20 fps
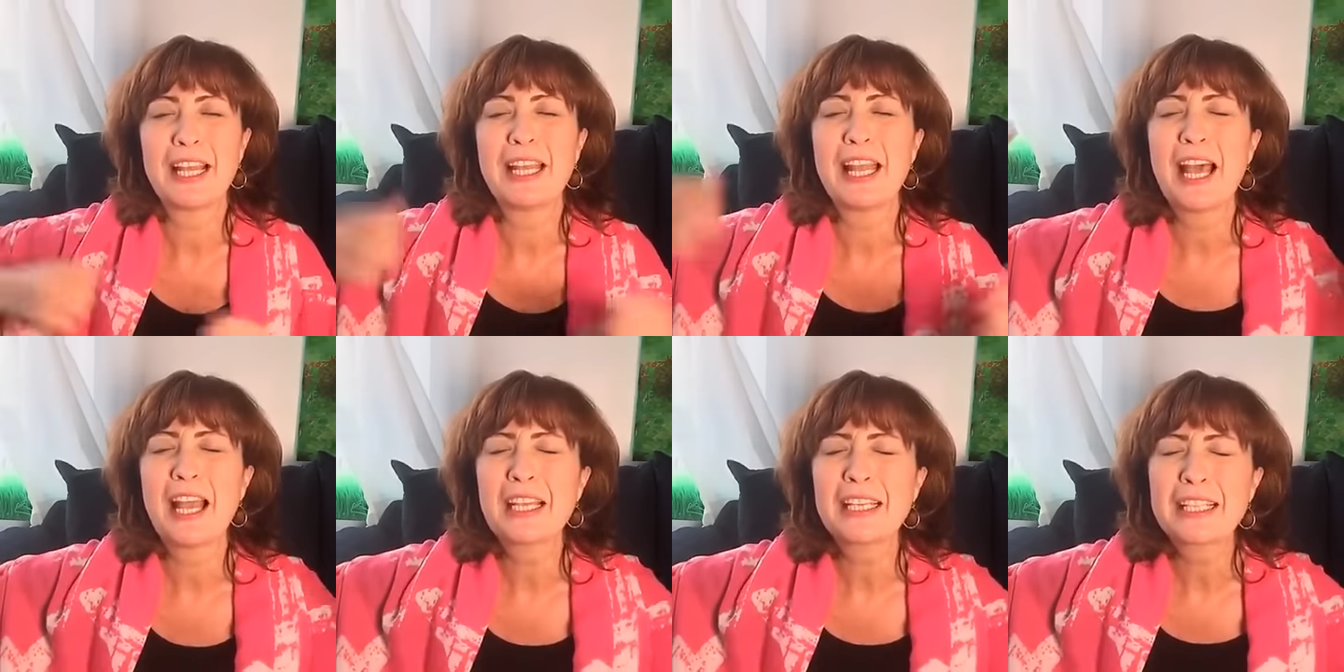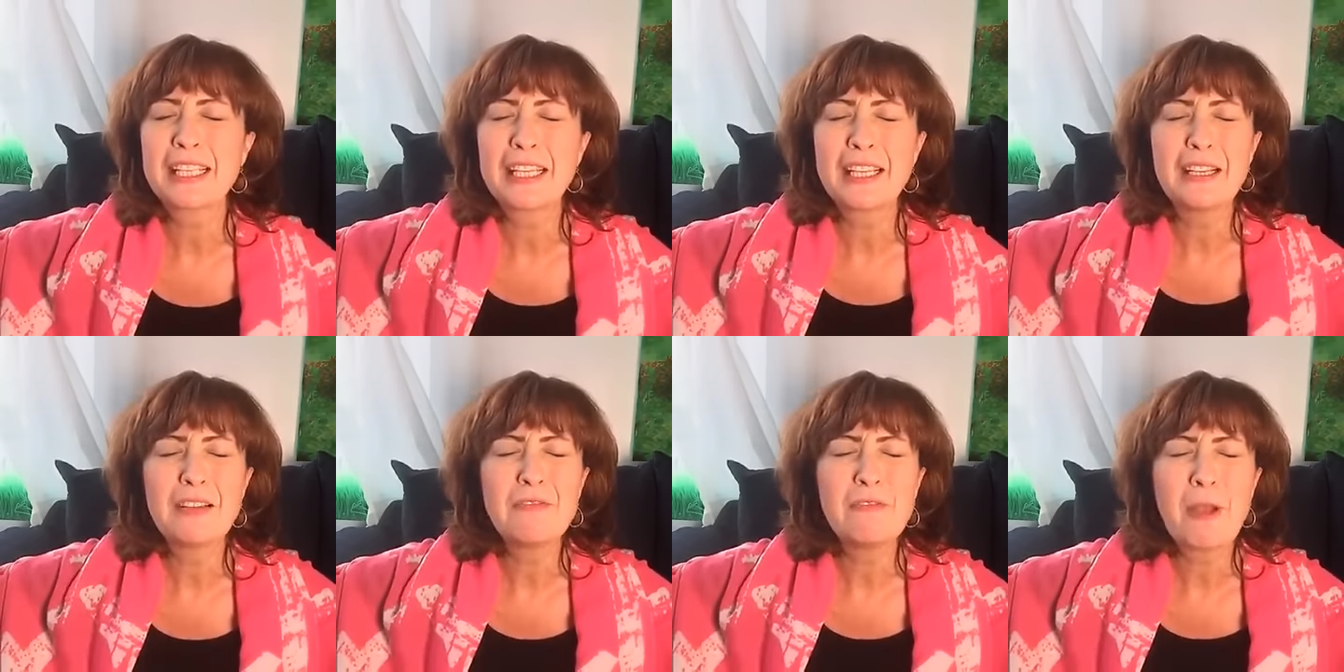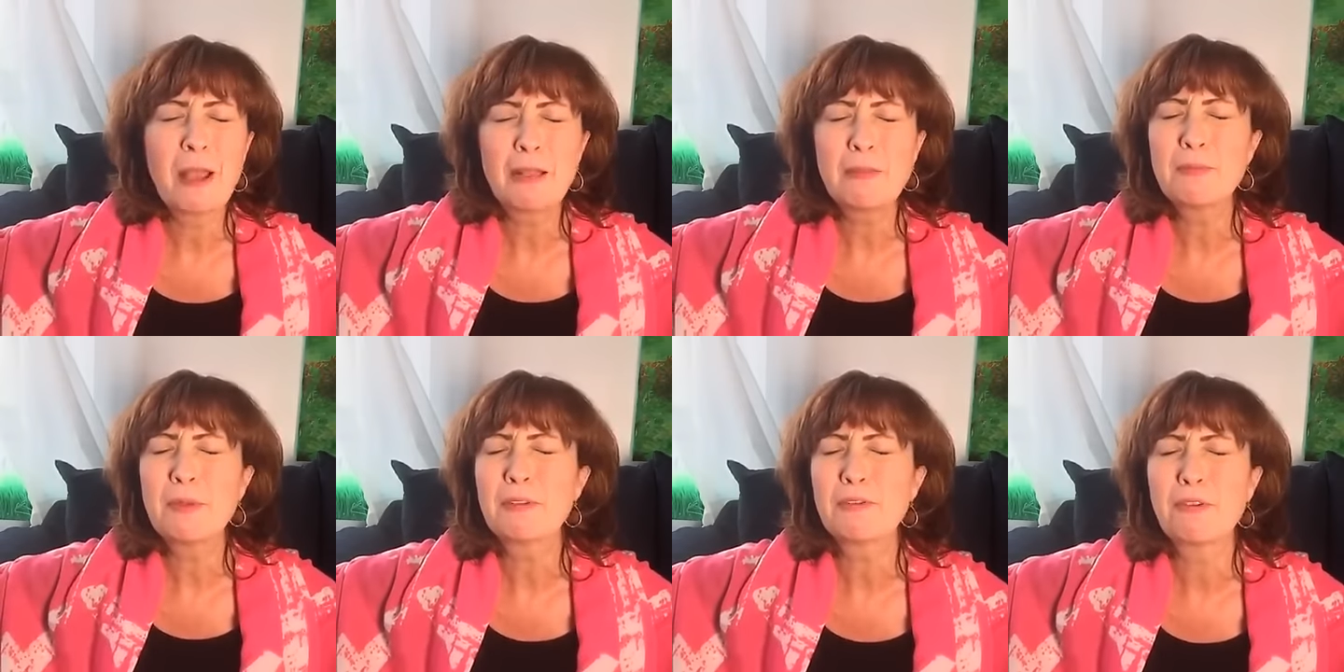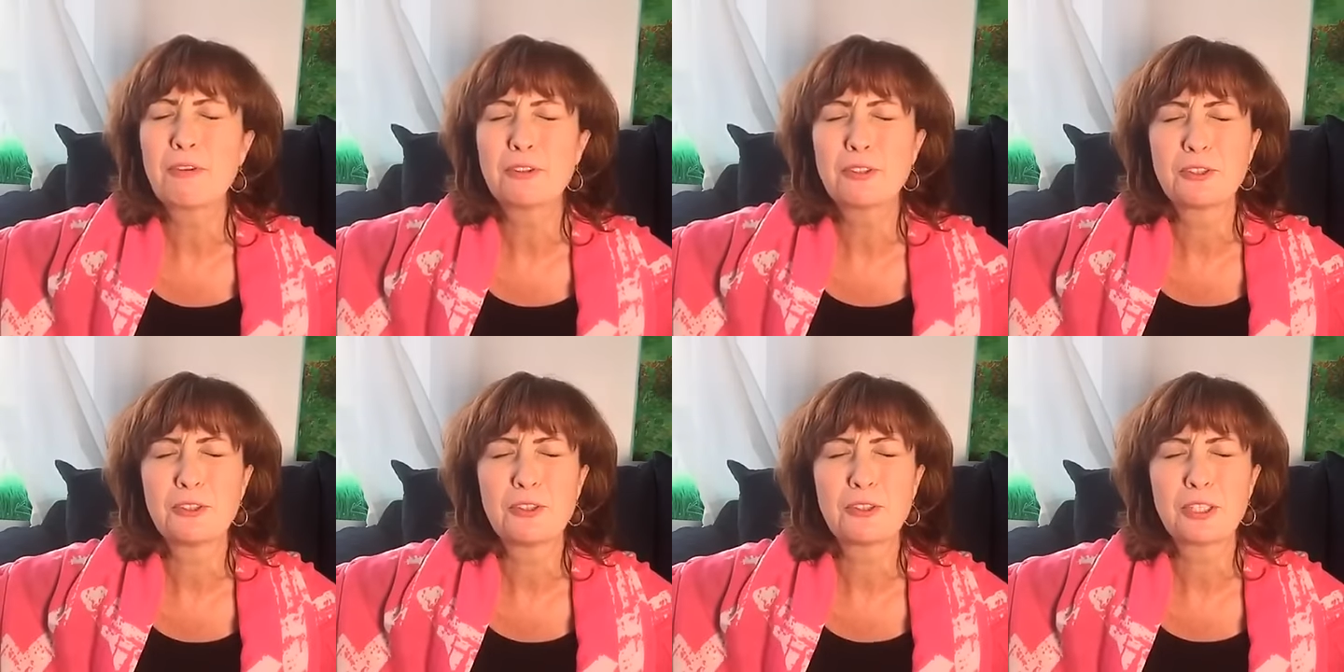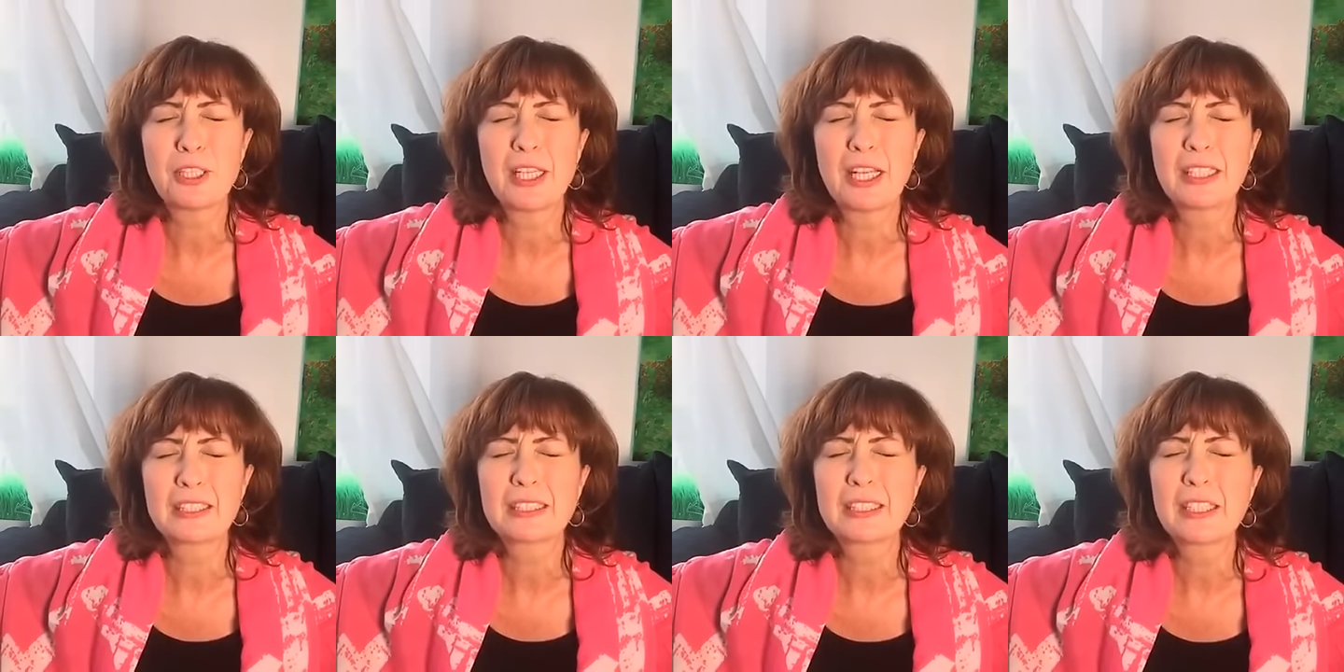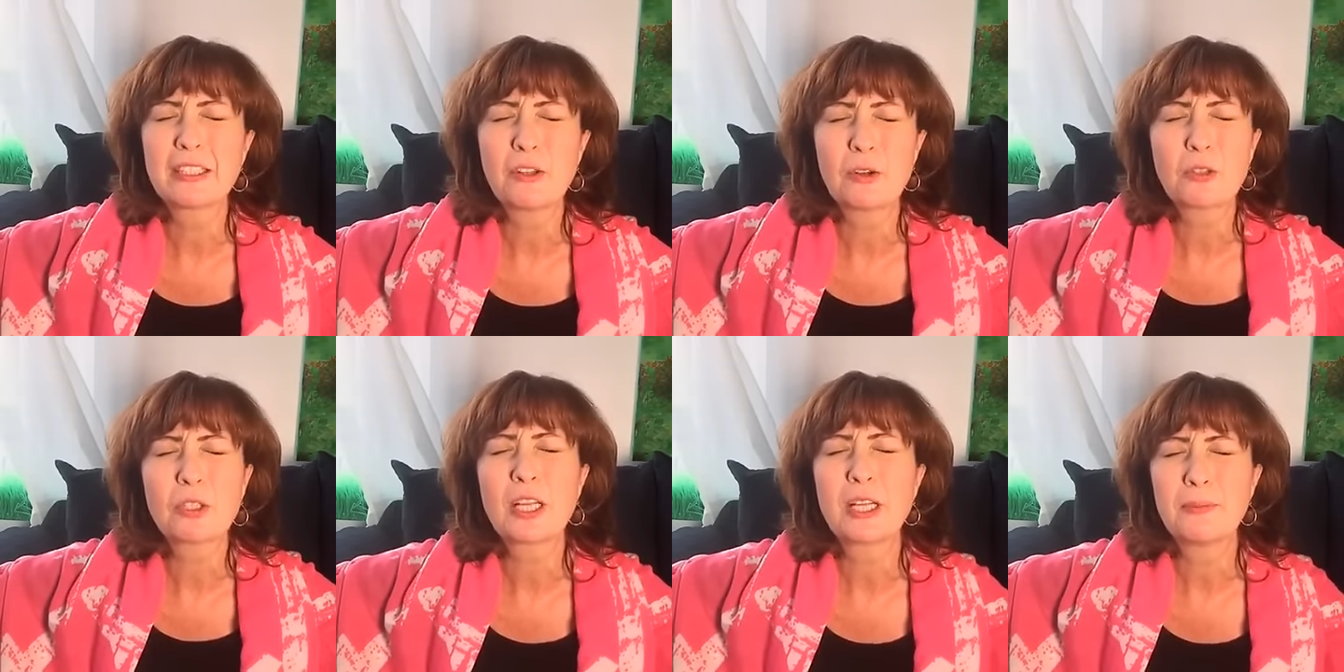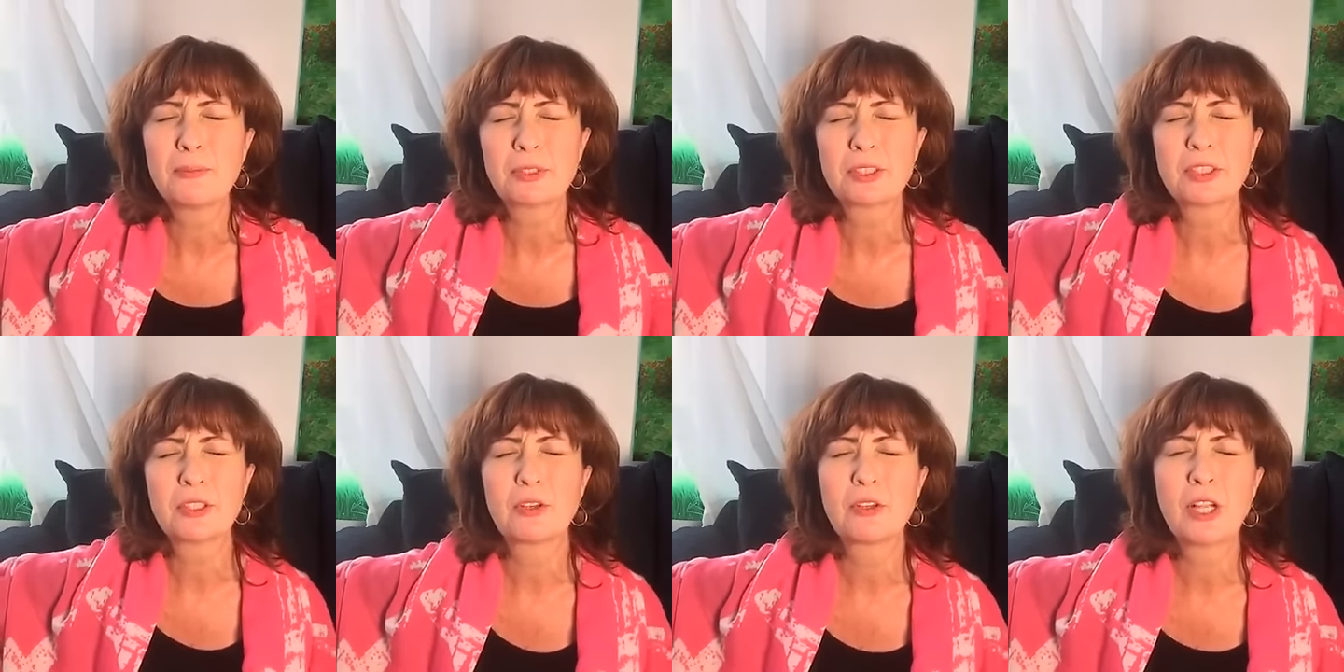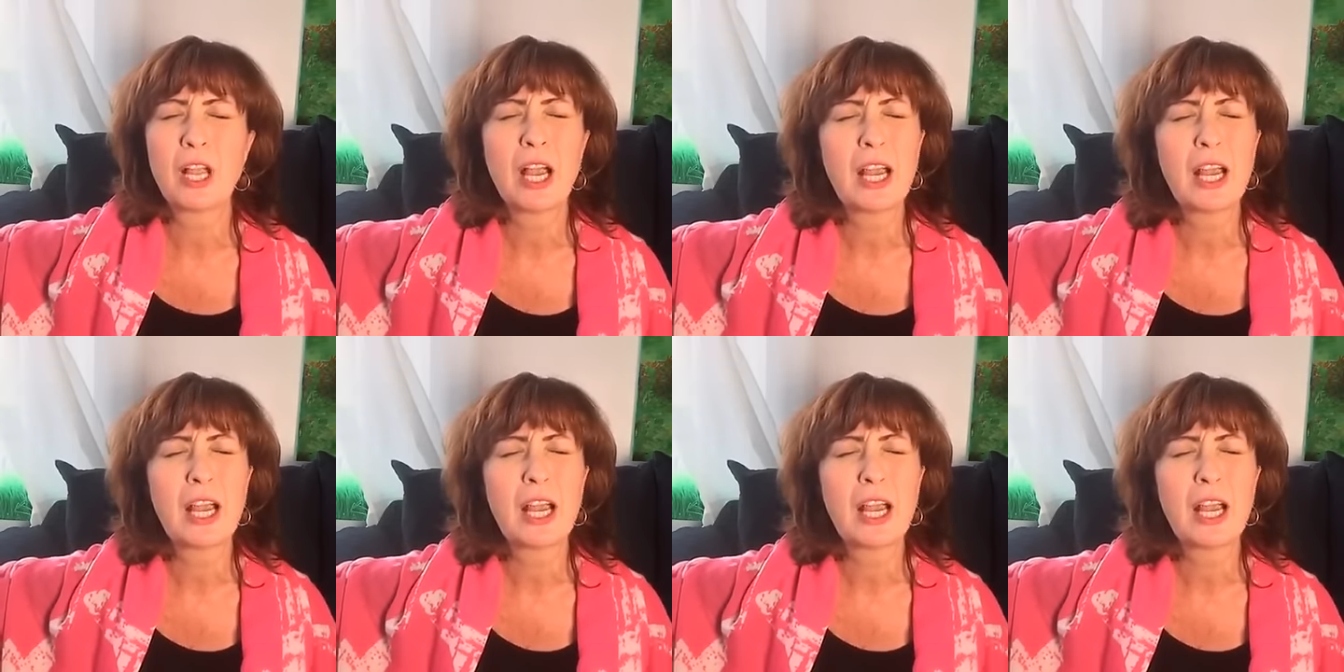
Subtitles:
And I went before the Lord and I said, Lord, I am sorry.